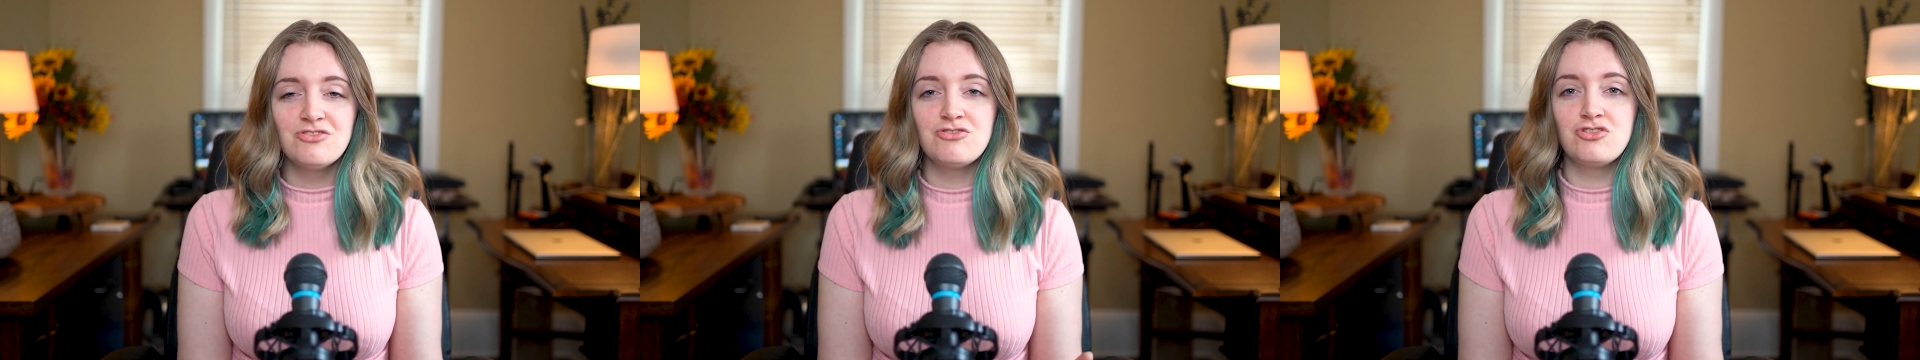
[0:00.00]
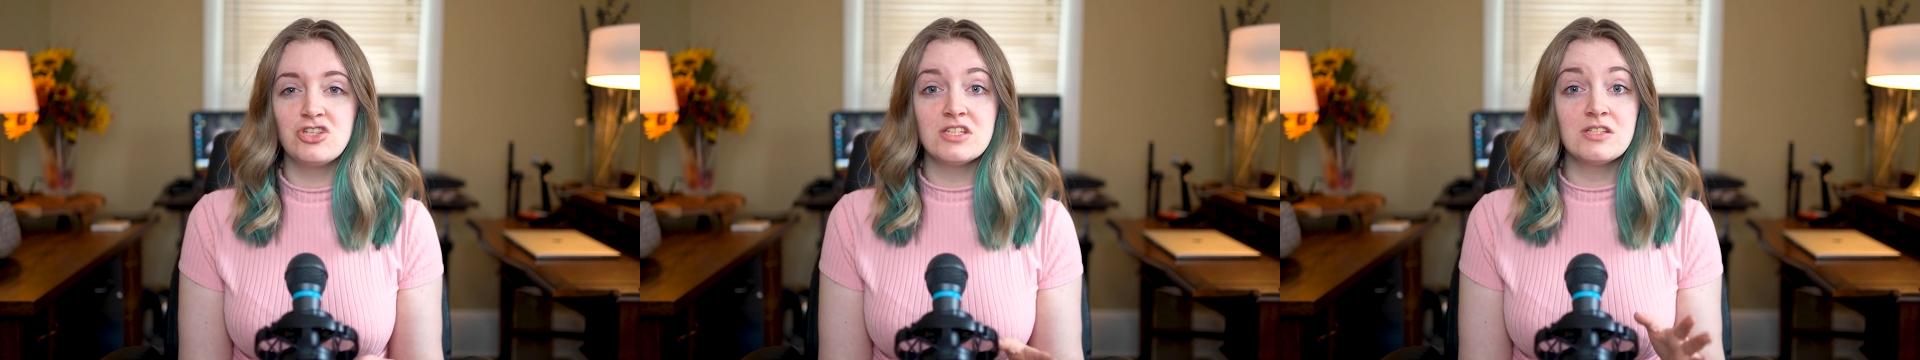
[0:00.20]

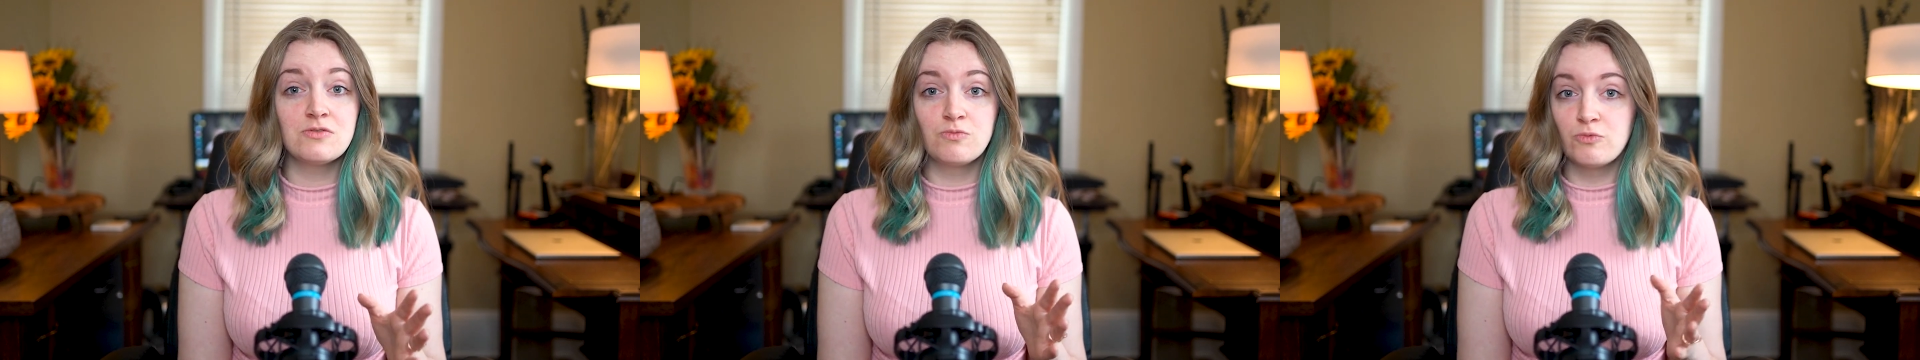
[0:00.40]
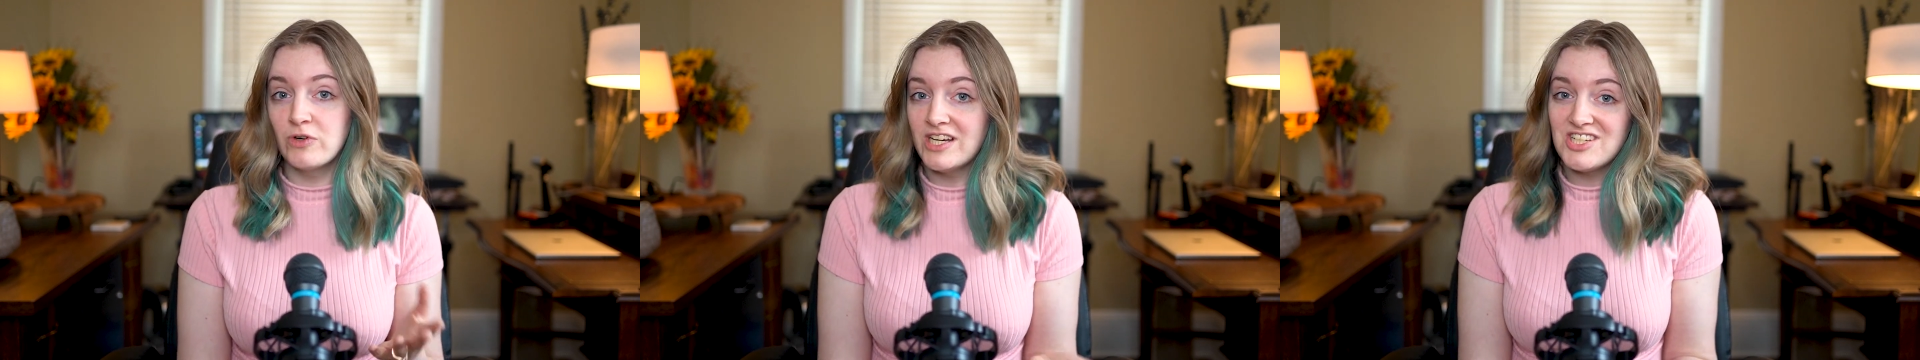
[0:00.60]
just
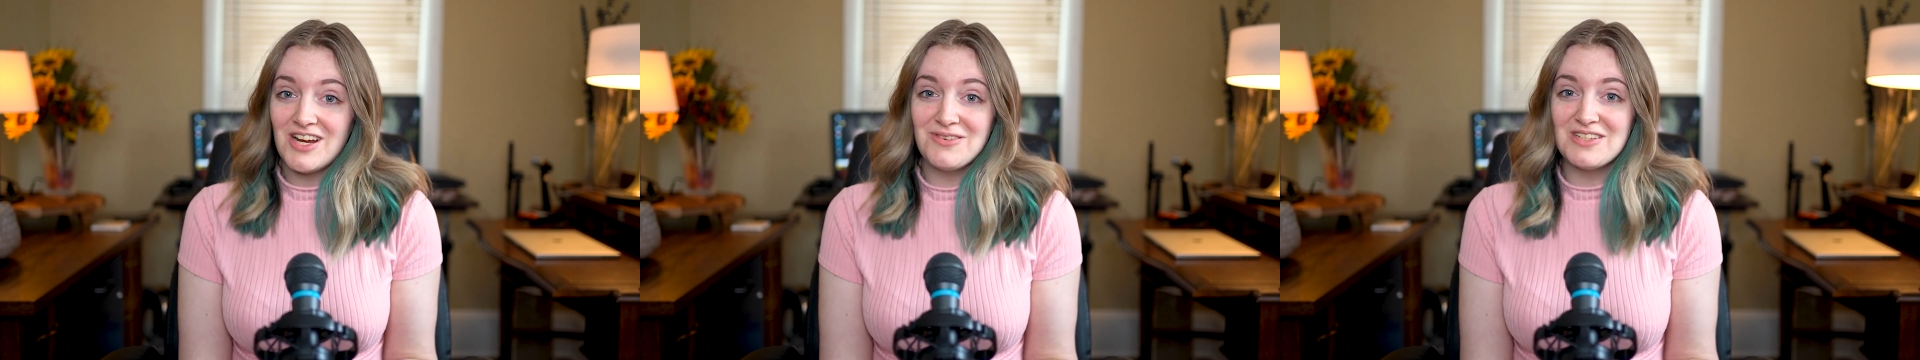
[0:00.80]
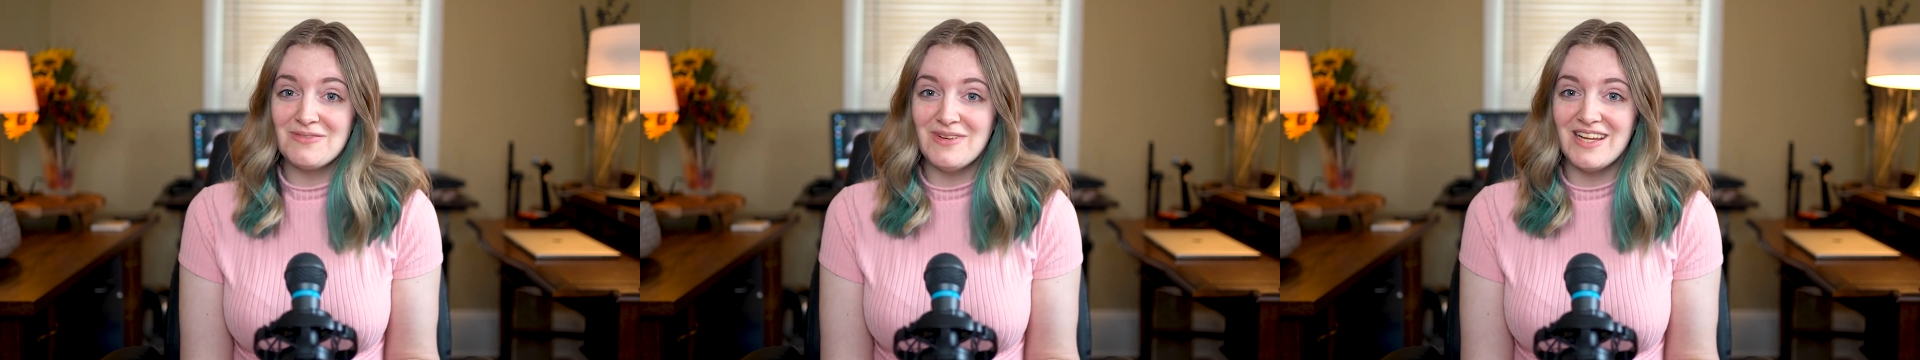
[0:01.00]
reach
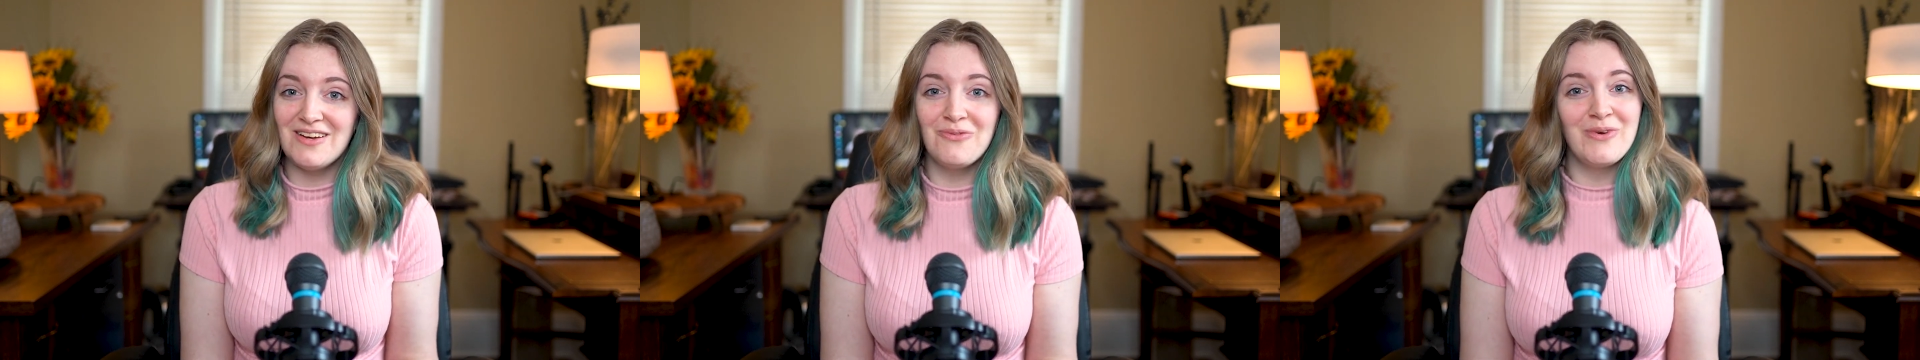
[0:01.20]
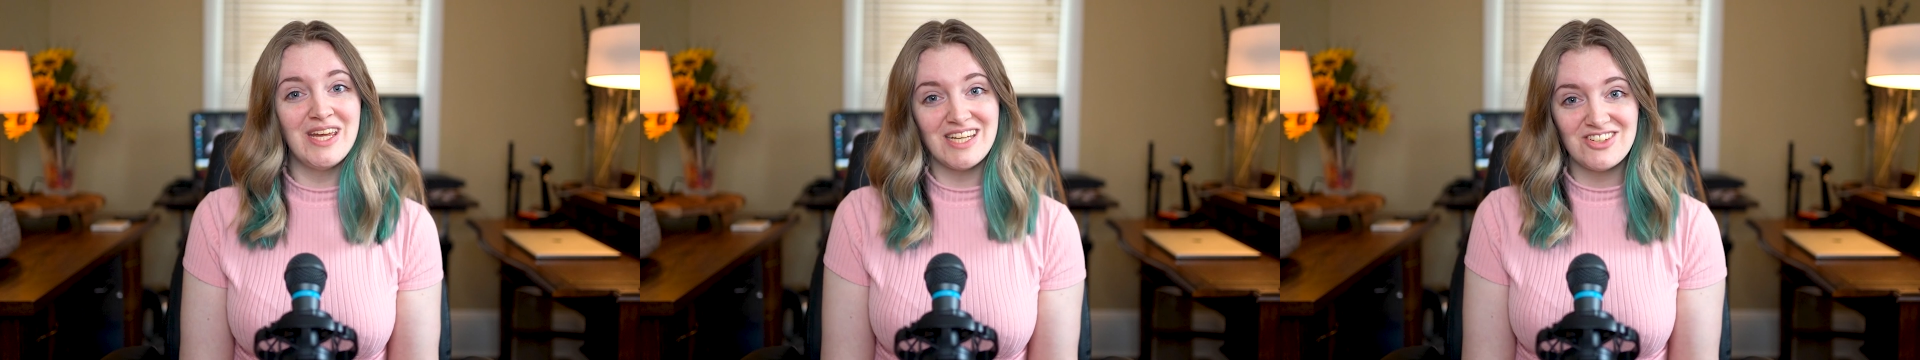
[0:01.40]
out to me
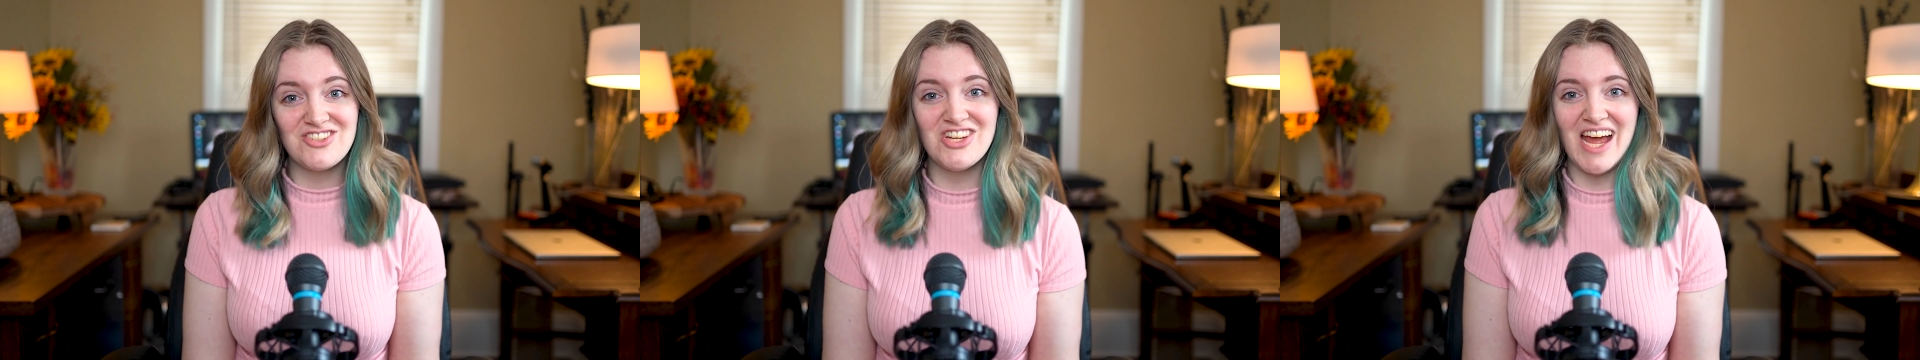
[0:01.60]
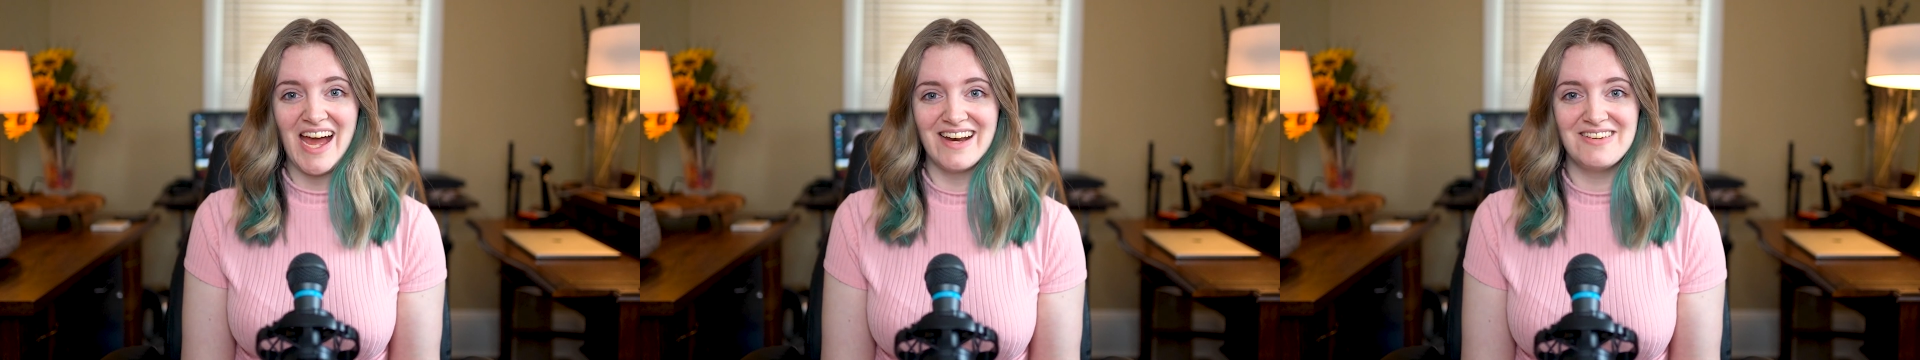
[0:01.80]
and we can
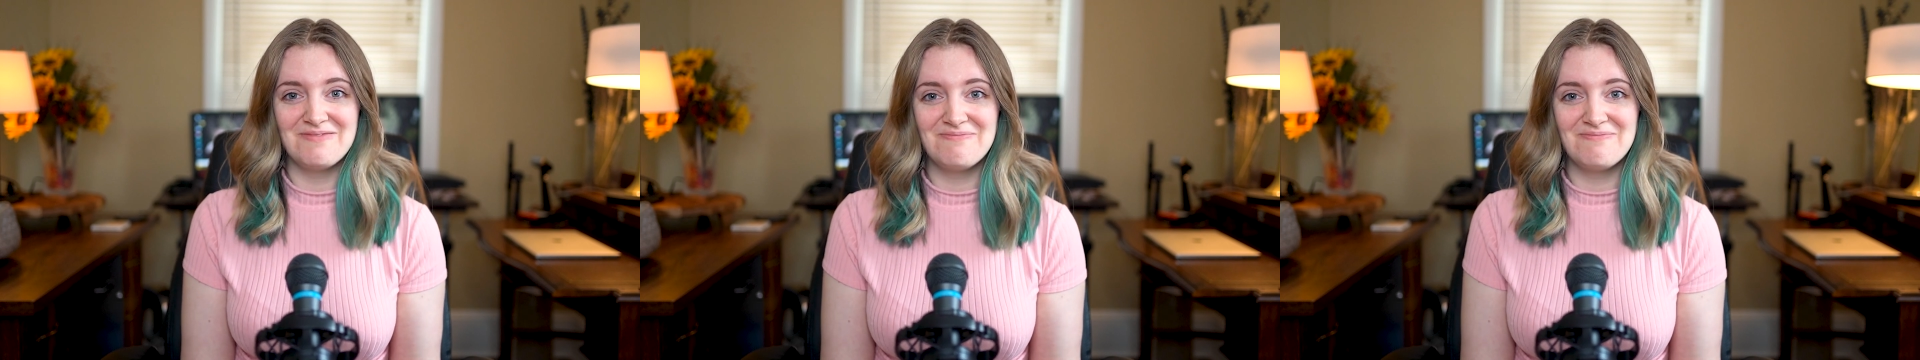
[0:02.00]
chat.